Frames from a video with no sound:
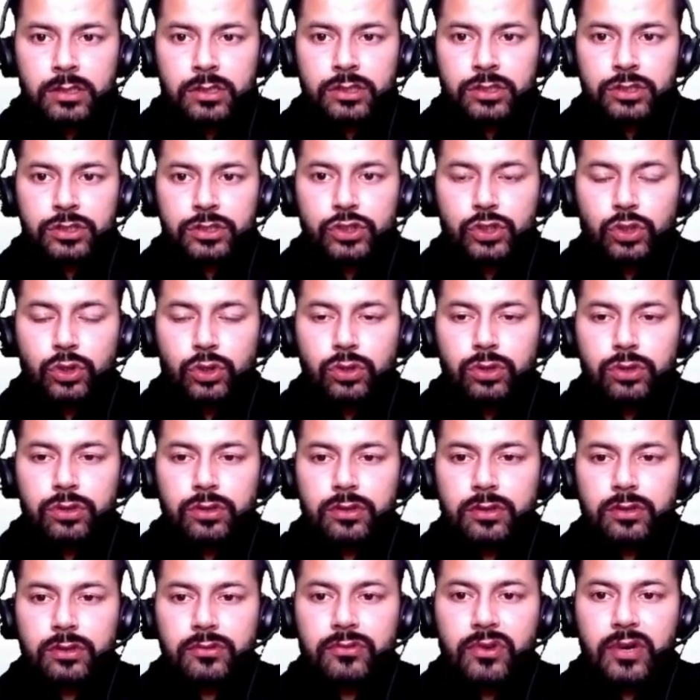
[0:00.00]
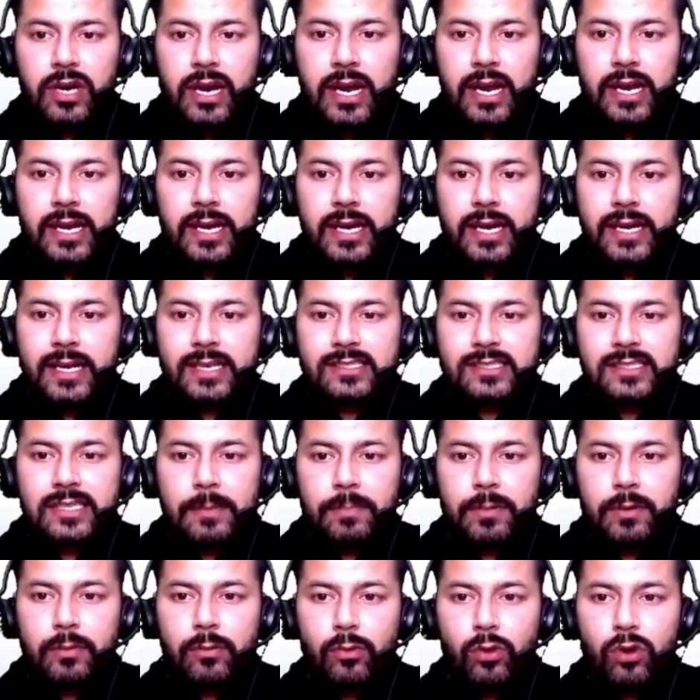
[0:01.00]
So try and
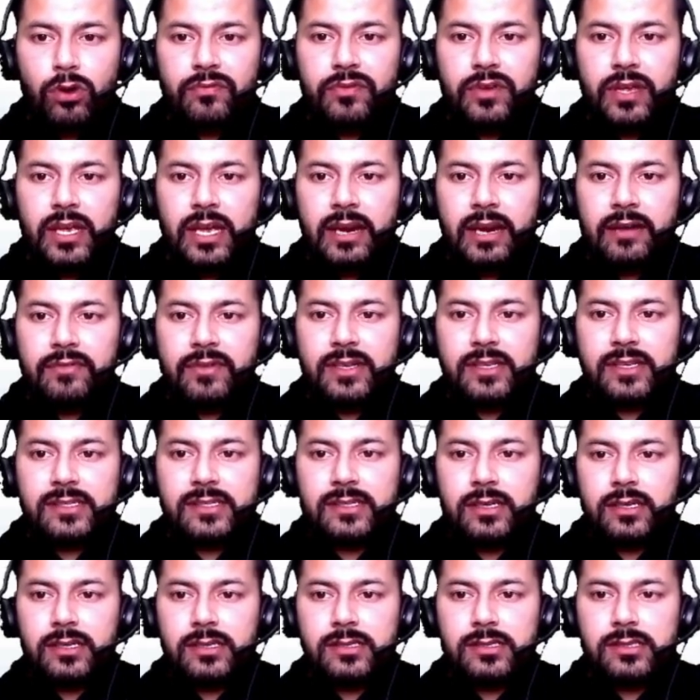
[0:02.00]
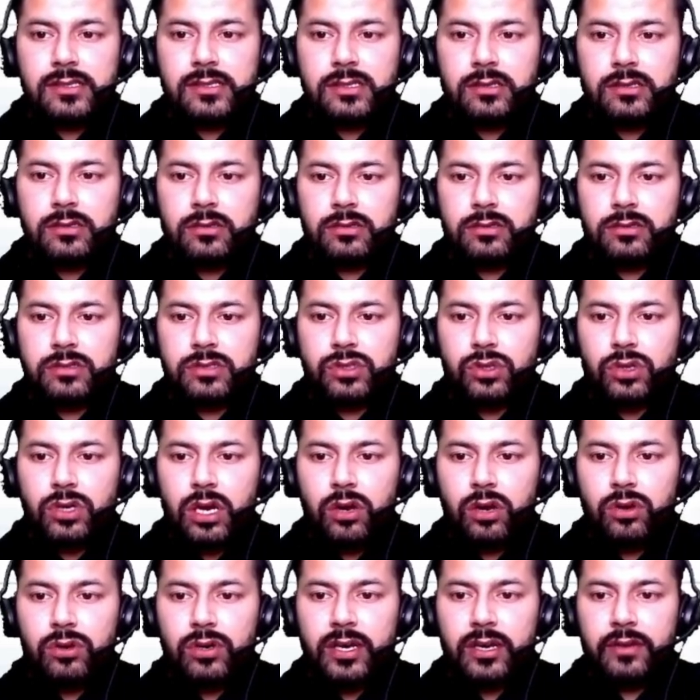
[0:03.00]
accept block we have discussed. So
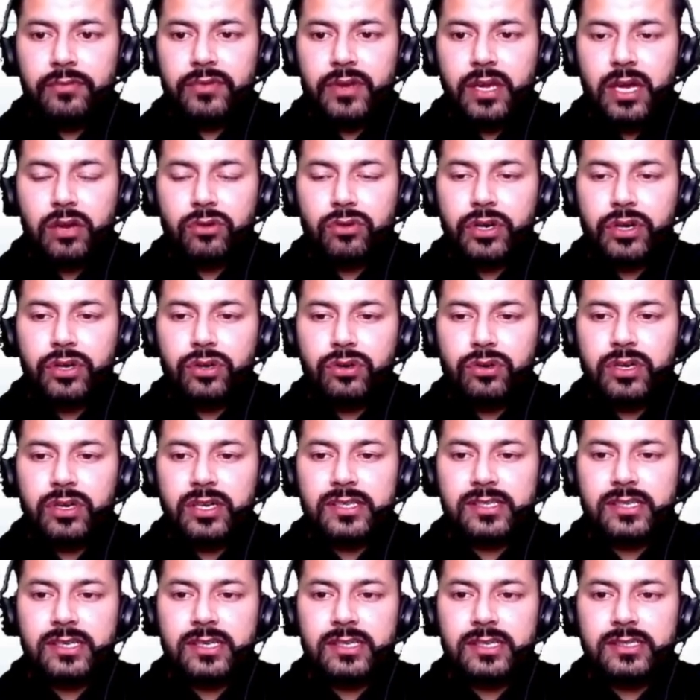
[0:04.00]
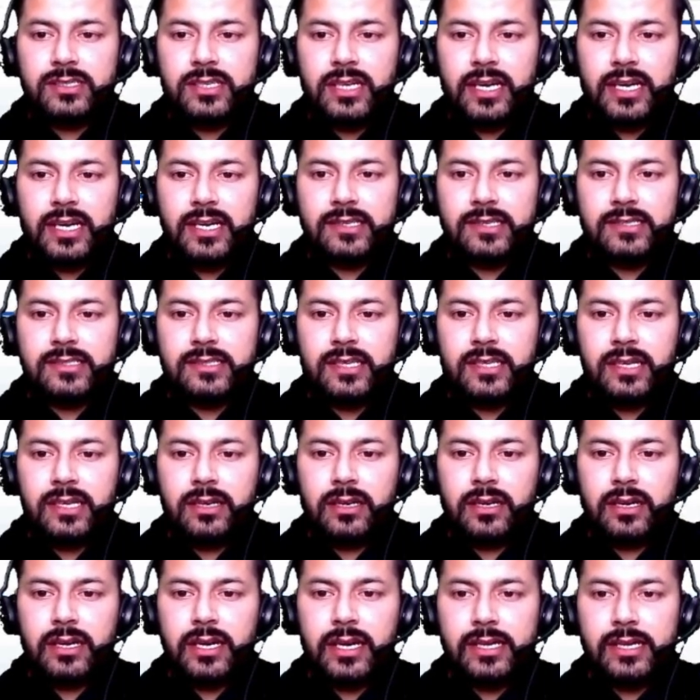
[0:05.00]
now we are going to discuss, that is the
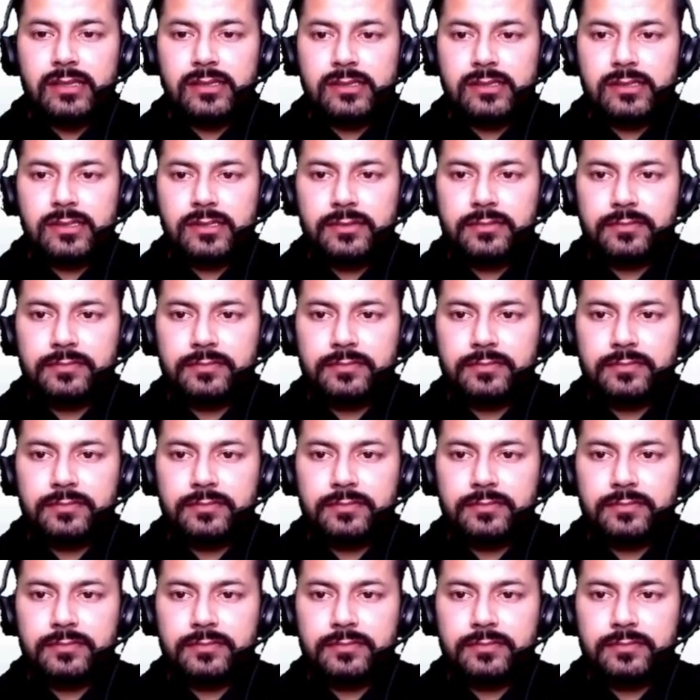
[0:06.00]
else.